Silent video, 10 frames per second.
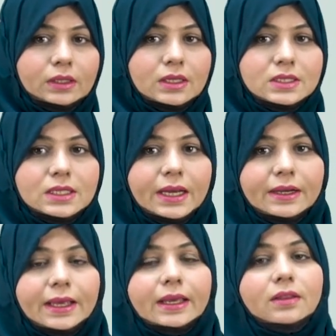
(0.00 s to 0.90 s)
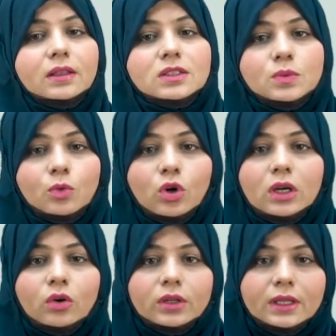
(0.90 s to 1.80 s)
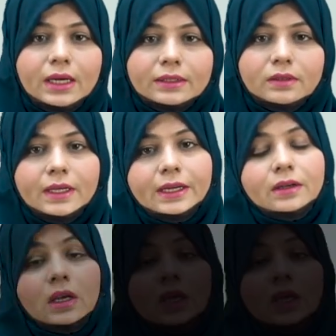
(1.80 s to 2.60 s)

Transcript: this side and the small on the other hand.